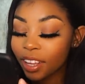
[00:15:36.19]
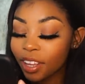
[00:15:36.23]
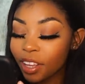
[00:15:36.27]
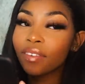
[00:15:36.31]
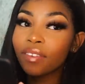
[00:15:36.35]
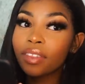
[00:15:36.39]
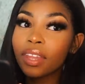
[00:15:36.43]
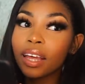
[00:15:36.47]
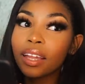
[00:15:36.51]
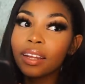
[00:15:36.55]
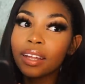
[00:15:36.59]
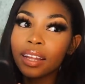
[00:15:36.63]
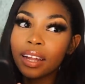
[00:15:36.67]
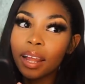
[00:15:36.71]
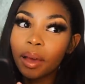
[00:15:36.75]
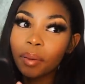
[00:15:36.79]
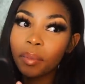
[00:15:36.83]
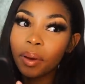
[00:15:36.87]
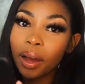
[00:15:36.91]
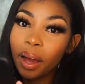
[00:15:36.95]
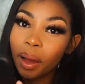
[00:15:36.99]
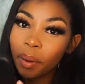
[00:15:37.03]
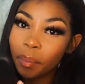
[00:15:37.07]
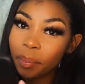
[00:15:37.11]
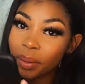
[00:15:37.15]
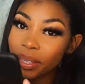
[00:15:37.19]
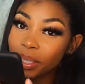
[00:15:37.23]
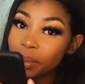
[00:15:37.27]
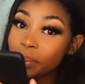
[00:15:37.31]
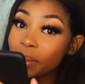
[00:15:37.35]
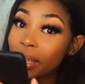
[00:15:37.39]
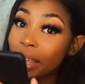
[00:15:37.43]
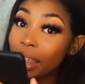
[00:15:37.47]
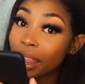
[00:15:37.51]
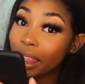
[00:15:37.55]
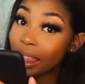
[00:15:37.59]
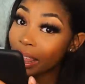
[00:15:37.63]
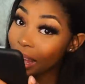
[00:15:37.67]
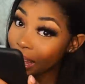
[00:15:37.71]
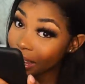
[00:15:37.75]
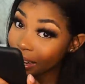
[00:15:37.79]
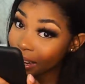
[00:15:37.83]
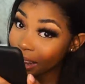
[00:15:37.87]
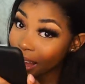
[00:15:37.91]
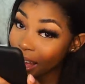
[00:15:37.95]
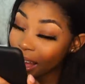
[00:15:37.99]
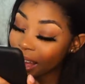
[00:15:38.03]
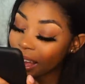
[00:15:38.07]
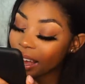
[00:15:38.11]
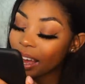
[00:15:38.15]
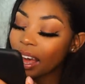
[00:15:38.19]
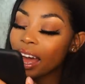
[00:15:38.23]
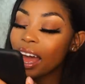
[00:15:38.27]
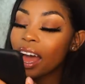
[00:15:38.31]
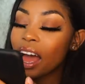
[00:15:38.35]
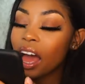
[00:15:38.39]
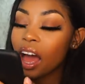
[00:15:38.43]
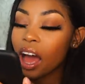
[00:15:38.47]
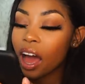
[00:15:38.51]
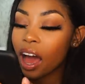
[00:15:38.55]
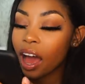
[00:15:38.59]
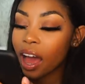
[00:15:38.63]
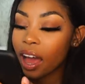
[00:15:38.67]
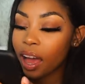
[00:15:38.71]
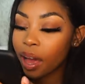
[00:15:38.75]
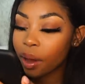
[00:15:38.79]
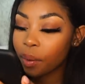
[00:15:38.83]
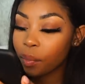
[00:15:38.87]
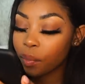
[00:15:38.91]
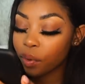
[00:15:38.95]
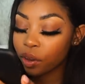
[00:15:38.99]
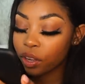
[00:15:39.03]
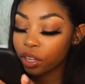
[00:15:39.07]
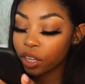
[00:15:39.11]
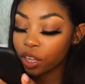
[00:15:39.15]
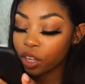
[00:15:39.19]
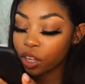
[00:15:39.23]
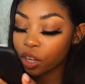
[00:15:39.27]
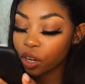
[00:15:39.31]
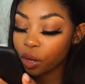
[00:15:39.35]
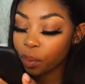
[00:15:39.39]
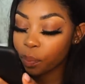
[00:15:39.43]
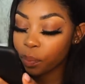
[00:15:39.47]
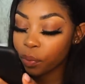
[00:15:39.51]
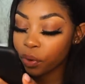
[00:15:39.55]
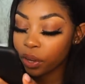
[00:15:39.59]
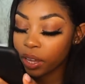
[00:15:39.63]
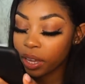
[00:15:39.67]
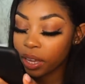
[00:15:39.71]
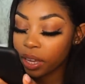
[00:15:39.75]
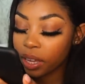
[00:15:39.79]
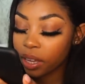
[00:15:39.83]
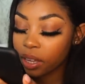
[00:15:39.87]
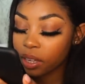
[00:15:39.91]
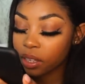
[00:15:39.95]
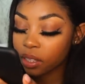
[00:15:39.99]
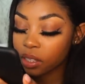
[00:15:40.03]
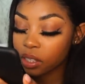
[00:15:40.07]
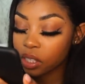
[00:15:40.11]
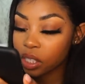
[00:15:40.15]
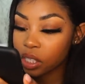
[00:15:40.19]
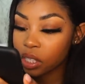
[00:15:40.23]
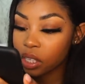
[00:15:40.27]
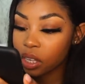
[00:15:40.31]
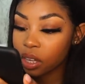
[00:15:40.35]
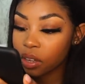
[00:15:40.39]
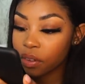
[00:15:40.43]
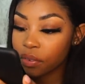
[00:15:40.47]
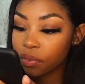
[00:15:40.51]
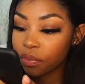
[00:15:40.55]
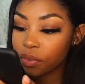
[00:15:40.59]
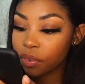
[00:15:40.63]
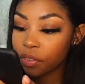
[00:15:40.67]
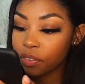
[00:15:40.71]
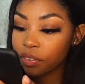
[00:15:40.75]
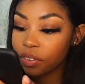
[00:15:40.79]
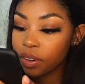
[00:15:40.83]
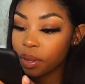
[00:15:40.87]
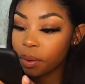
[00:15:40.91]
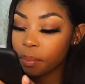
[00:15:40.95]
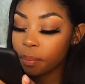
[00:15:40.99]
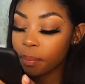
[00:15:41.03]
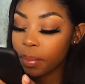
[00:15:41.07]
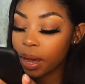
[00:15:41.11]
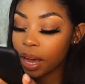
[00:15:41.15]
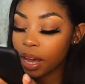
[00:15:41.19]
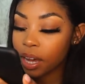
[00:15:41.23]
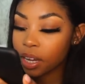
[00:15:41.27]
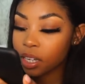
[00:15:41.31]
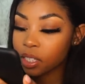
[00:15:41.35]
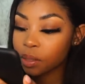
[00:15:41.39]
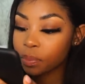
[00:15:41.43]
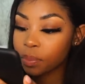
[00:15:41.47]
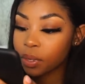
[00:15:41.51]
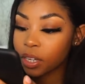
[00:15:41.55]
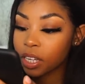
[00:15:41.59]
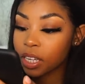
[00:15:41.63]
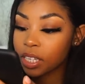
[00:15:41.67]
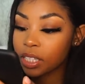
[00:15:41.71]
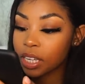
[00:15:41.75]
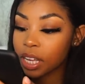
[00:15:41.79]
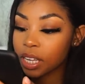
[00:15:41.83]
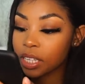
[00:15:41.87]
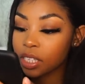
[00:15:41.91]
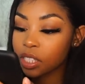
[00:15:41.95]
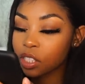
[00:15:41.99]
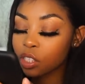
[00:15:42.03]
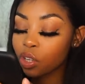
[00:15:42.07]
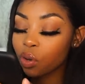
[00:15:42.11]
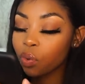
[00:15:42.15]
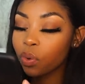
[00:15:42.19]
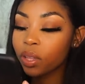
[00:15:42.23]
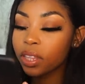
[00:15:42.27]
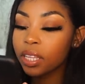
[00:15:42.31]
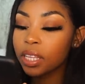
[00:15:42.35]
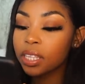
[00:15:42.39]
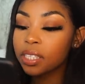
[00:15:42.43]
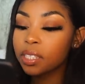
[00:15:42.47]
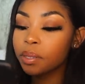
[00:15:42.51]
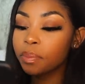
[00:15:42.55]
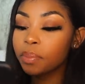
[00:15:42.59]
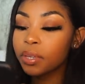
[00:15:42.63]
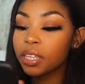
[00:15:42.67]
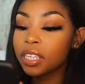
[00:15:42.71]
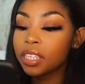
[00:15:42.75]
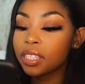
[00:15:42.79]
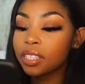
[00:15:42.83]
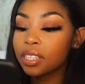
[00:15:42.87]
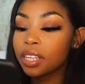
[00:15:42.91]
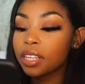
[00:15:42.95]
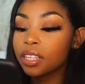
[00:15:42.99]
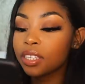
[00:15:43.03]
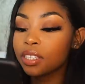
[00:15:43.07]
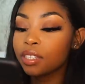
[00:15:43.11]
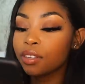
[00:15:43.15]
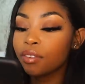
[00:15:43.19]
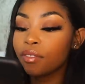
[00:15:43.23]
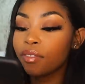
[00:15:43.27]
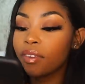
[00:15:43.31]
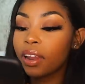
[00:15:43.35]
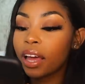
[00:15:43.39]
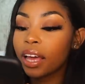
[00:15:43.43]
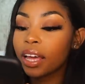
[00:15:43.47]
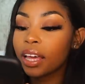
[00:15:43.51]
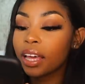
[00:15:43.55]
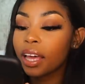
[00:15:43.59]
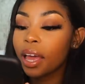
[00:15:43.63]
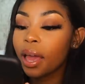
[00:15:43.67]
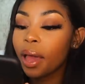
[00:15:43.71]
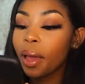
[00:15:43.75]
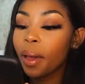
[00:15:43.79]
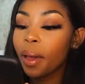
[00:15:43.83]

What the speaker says: Even though I don't like my armpits being that dark, I am only gonna put it to 15 max because I still want there to be a sense of like